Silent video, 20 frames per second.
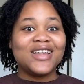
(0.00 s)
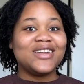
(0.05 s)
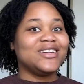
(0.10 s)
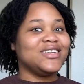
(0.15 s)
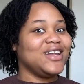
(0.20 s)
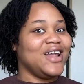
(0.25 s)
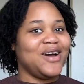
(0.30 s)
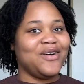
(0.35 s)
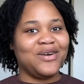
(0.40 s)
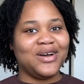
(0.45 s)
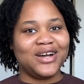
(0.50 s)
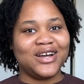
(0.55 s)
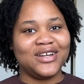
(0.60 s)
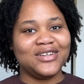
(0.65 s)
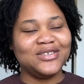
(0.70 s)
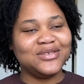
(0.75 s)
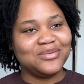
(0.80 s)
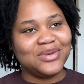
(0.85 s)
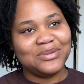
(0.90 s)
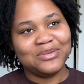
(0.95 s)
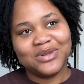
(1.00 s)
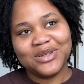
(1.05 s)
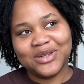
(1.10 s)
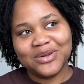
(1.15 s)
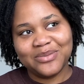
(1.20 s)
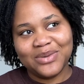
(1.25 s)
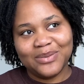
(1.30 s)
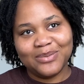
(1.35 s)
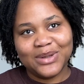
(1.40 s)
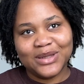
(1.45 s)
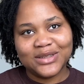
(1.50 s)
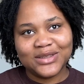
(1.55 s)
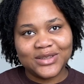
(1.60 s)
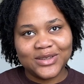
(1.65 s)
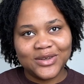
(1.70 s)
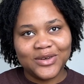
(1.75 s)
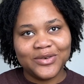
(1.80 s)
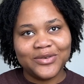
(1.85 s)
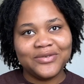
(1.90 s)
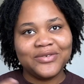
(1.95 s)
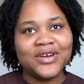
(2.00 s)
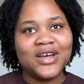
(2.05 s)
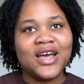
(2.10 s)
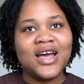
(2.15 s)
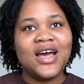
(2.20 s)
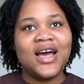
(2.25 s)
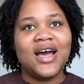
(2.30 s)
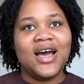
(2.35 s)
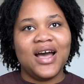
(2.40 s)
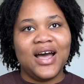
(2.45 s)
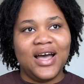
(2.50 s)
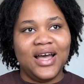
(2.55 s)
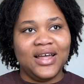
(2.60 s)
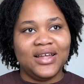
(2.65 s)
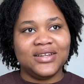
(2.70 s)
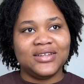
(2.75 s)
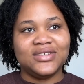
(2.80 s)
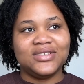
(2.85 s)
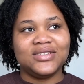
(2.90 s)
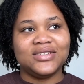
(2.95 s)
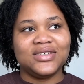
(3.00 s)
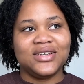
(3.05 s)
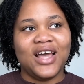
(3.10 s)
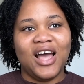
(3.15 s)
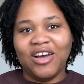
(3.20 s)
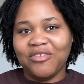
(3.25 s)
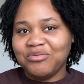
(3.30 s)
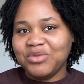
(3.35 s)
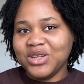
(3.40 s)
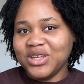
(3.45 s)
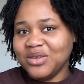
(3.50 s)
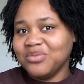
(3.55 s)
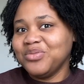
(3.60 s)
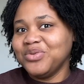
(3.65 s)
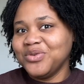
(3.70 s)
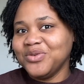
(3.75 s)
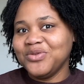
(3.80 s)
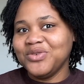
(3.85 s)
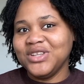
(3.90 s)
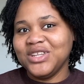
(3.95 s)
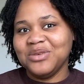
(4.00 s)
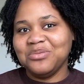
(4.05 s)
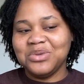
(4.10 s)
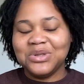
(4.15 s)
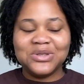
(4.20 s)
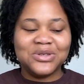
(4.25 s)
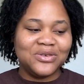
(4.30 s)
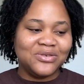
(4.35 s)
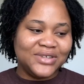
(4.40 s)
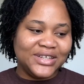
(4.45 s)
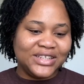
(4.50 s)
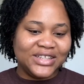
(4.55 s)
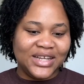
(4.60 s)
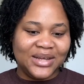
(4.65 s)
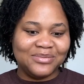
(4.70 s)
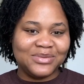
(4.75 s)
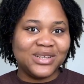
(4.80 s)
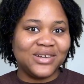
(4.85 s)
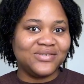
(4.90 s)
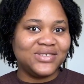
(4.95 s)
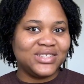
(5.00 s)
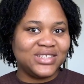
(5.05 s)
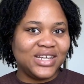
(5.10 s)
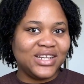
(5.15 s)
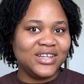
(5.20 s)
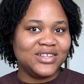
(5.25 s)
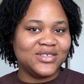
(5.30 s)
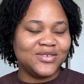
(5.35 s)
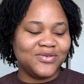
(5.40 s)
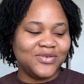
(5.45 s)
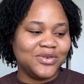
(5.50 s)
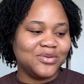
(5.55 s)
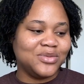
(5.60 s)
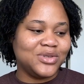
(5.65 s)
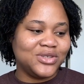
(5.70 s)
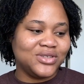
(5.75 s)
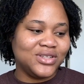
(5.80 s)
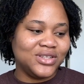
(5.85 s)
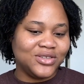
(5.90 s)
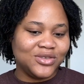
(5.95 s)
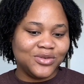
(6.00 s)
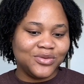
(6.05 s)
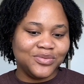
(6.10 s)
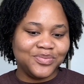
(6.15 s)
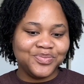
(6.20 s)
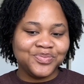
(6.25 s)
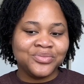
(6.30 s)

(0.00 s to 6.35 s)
now I can do my makeup by myself, and I've been improving a bit over time, so I've decided to film today's one.